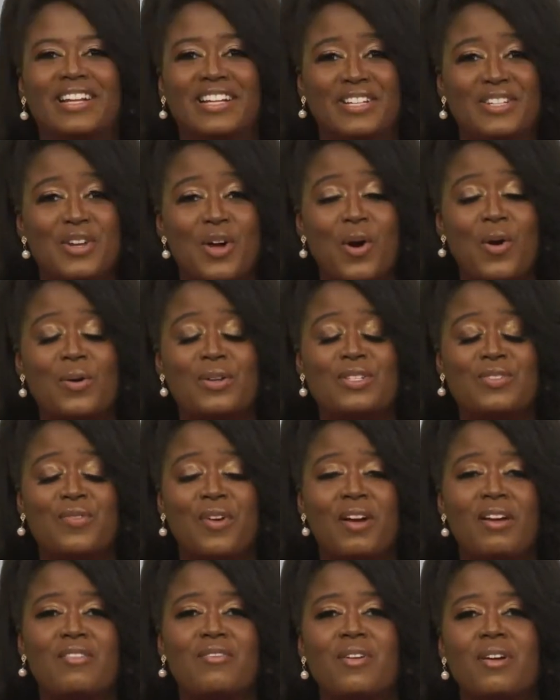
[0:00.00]
No, it's
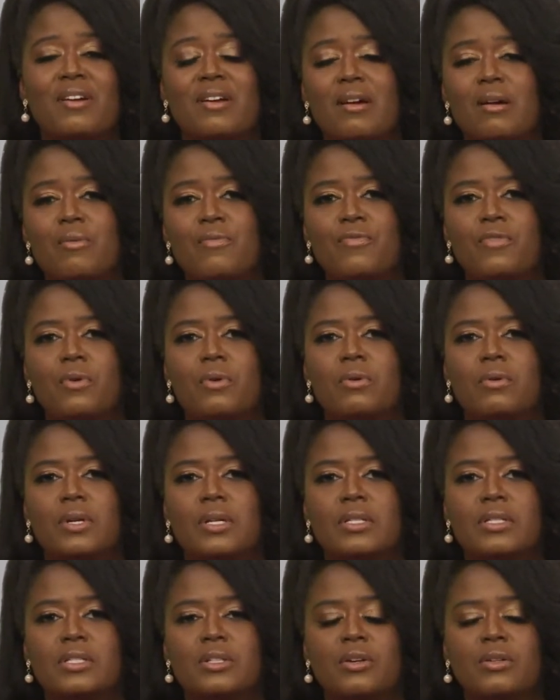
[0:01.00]
very, very helpful
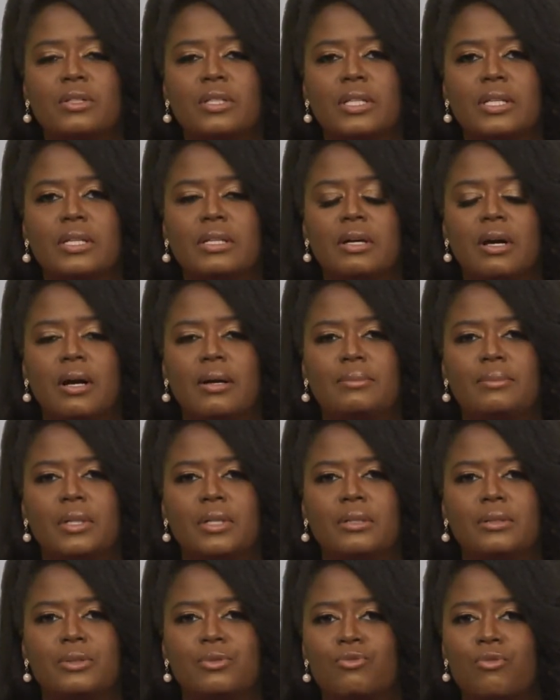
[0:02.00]
and certainly
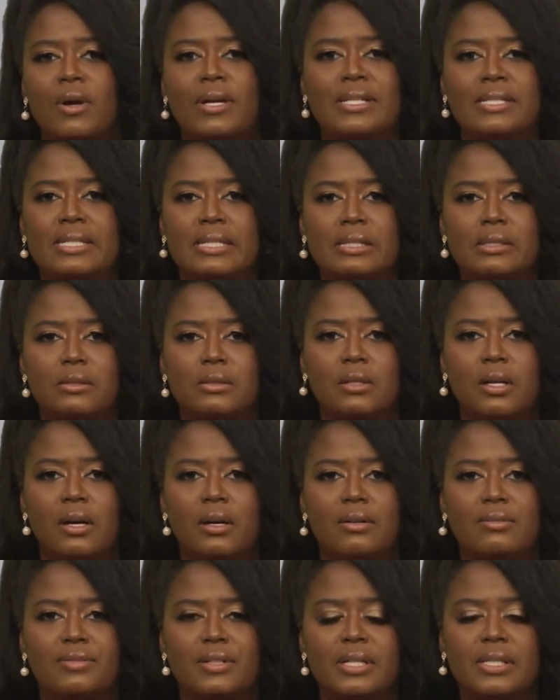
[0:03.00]
a great deal
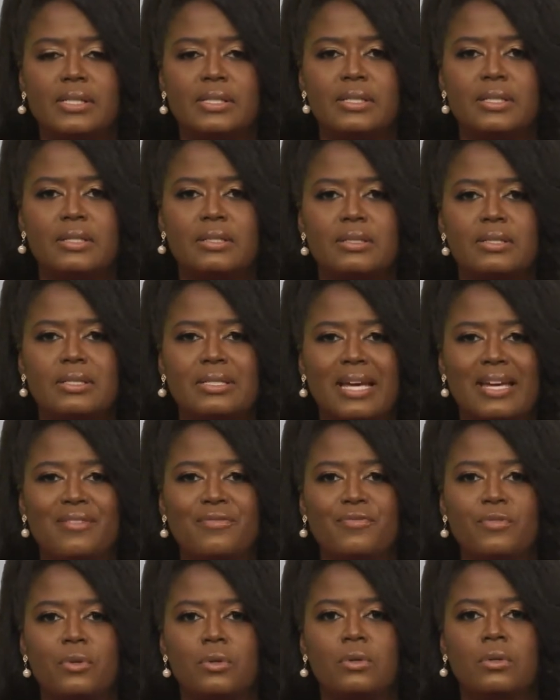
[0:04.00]
of
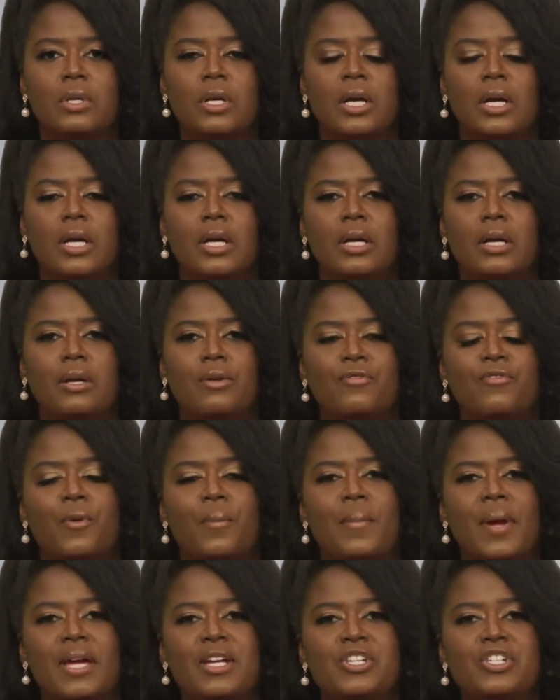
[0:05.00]
insightful
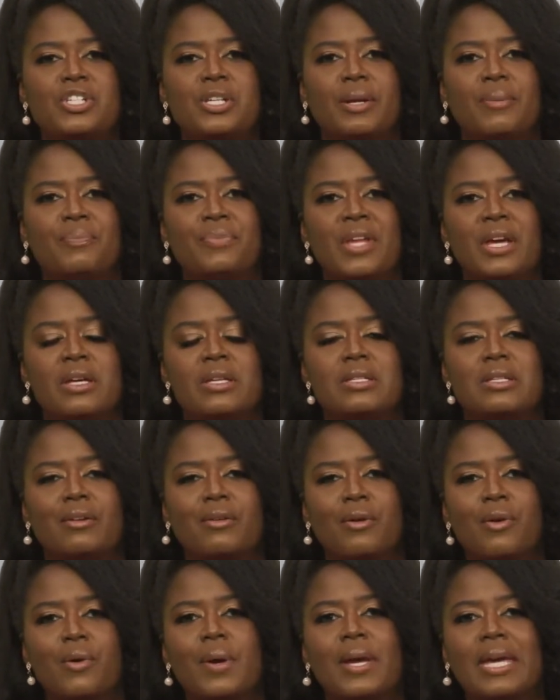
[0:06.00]
information.
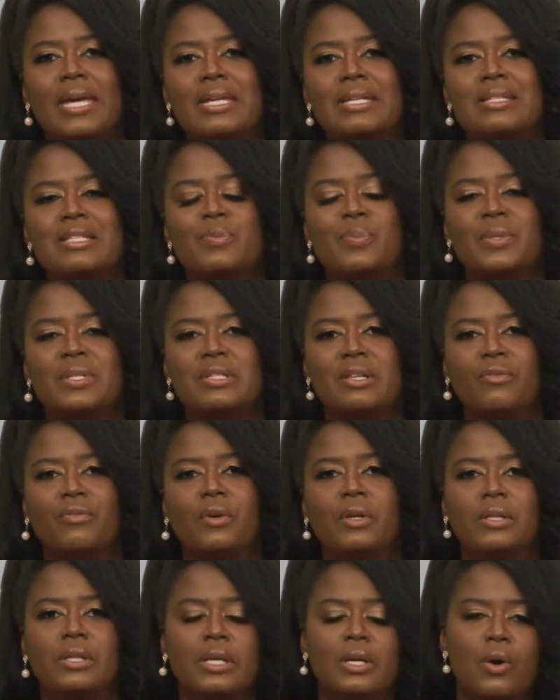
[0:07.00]
Zeroing in
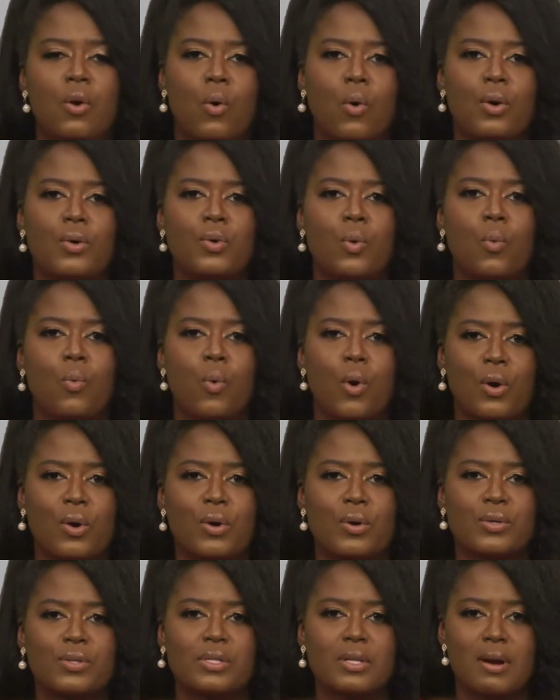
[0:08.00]
specifically on
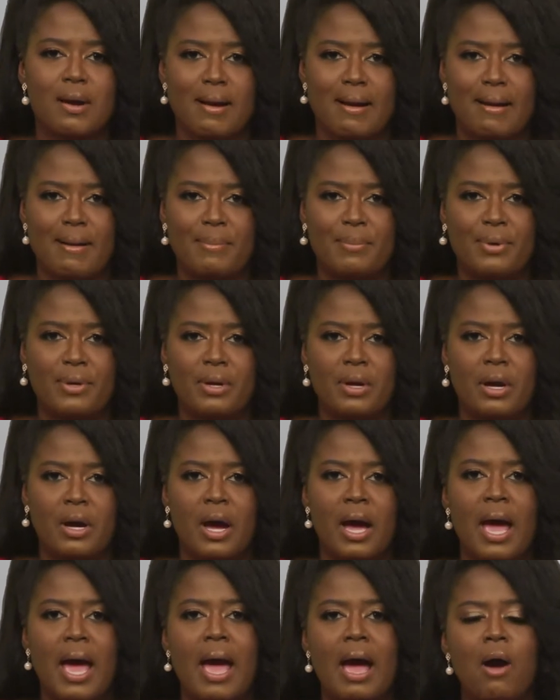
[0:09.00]
workers' comp,
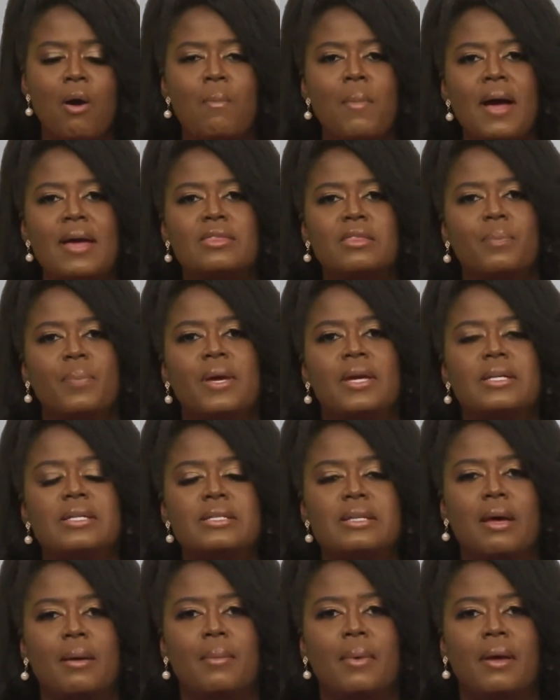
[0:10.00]
how might the
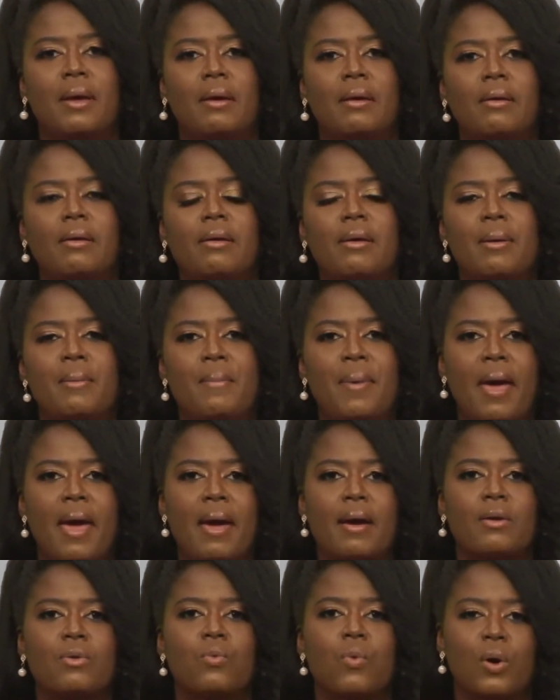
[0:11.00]
pandemic
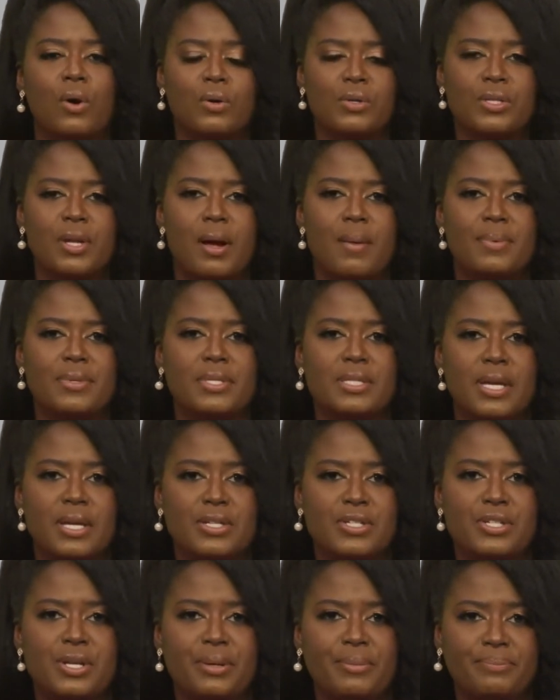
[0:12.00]
impact workers'
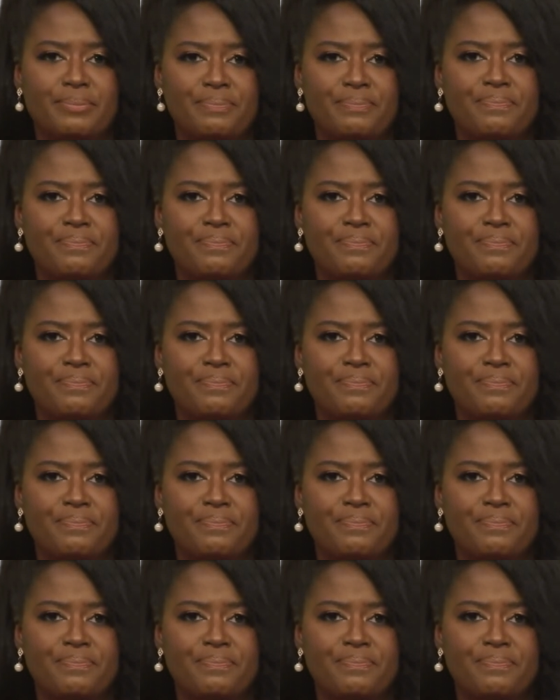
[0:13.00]
compensation?